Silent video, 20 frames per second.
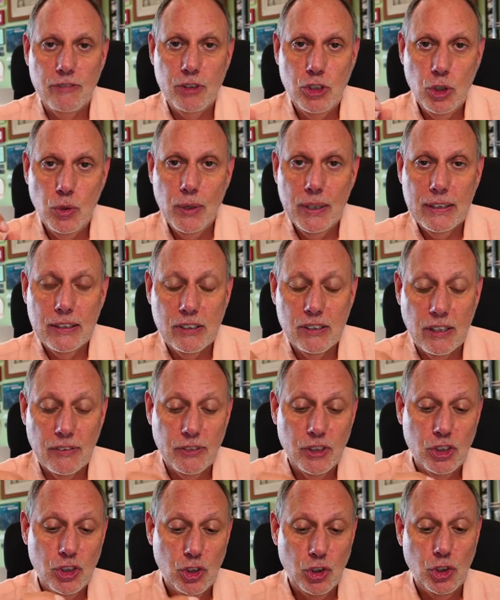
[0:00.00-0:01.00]
of doing this
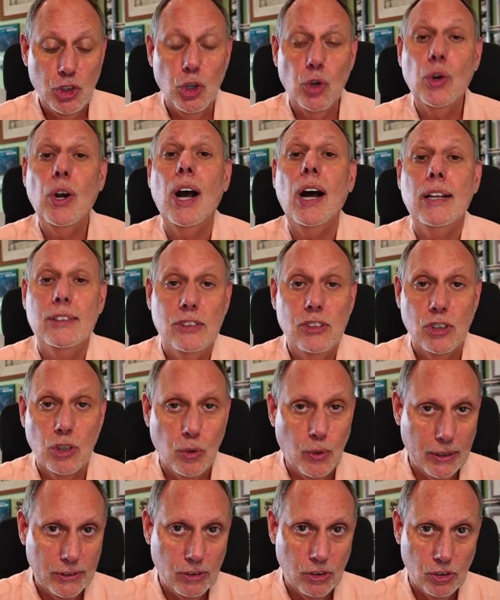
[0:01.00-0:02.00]
stuff is to show
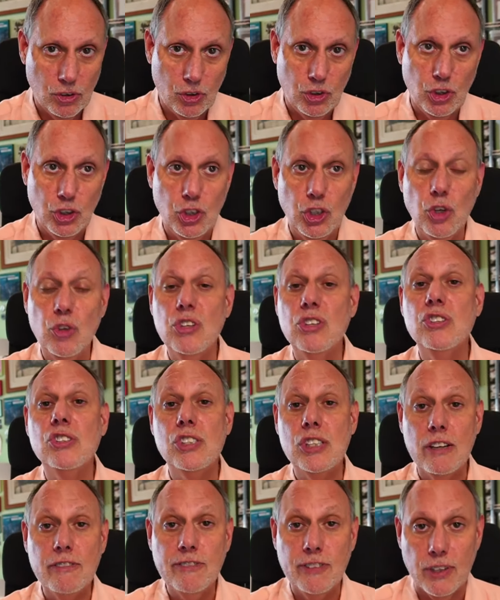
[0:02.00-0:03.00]
consequences, to show the
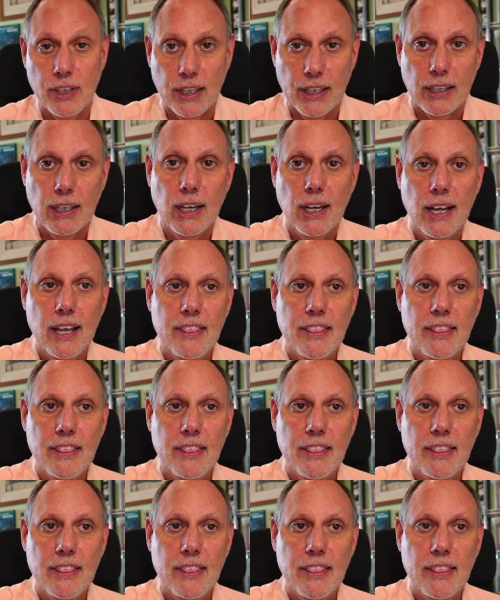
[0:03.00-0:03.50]
suffering